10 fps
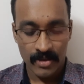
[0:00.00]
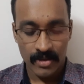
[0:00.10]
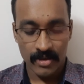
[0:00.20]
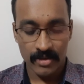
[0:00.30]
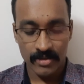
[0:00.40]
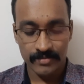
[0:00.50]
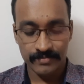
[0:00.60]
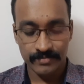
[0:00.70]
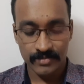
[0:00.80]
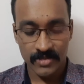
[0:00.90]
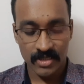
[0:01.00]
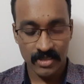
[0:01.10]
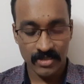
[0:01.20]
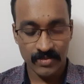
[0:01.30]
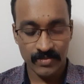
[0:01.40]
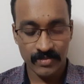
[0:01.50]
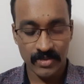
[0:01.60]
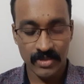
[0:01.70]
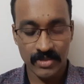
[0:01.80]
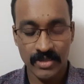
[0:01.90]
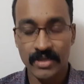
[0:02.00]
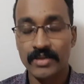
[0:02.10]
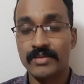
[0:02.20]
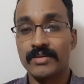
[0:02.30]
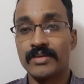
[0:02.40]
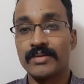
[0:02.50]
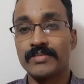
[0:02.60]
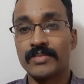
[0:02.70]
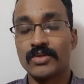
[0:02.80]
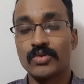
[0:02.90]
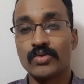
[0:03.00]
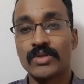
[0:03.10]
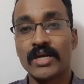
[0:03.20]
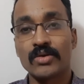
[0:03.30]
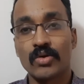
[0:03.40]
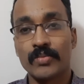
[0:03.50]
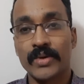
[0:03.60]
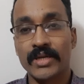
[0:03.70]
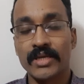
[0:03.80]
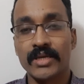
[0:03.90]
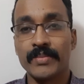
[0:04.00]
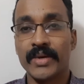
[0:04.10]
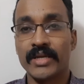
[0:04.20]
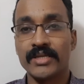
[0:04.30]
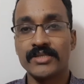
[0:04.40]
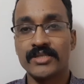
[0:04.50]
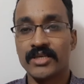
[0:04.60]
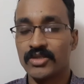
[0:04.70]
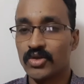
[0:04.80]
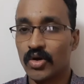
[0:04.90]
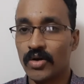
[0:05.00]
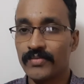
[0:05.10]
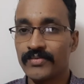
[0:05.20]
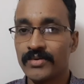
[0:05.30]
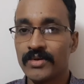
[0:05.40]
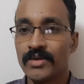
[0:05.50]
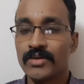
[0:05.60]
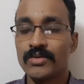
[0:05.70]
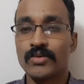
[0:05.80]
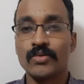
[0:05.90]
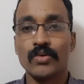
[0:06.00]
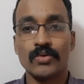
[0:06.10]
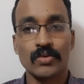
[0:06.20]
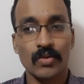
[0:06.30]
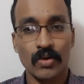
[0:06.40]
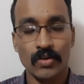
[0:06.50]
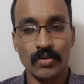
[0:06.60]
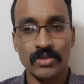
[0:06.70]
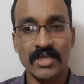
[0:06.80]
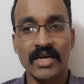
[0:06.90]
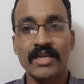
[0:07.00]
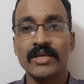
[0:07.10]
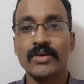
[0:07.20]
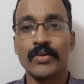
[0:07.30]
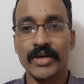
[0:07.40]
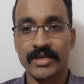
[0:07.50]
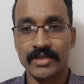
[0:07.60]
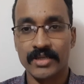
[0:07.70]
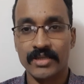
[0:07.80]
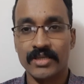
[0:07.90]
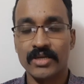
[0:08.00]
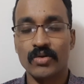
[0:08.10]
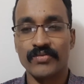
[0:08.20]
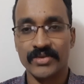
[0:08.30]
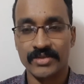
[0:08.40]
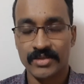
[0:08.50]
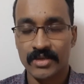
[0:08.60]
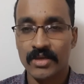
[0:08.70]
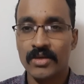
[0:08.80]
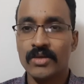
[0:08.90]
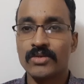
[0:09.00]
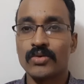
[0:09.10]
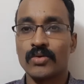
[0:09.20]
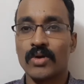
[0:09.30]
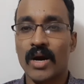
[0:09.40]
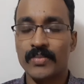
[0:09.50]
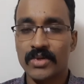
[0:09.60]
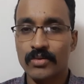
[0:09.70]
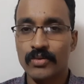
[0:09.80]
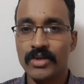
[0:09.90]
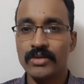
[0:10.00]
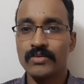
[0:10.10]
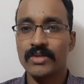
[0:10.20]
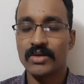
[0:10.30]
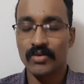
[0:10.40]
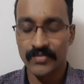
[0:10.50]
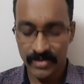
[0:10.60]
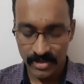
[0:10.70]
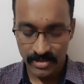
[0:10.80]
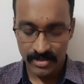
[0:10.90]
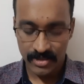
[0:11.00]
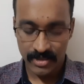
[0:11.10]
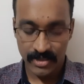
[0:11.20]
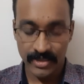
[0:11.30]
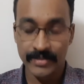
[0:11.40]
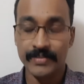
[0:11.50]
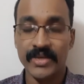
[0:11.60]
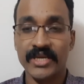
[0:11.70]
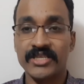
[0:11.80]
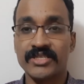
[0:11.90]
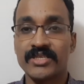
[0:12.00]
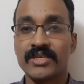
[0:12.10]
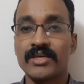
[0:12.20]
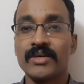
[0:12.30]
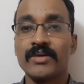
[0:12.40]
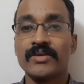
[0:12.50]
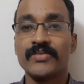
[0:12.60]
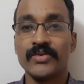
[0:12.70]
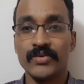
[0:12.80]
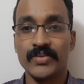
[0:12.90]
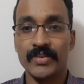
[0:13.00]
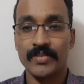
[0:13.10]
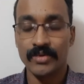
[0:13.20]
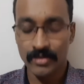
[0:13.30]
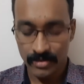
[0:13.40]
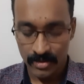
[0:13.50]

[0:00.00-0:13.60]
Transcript: That is, through that company, he managed the job to go to Congo. There he went in that office. So after going to that office, he met few people.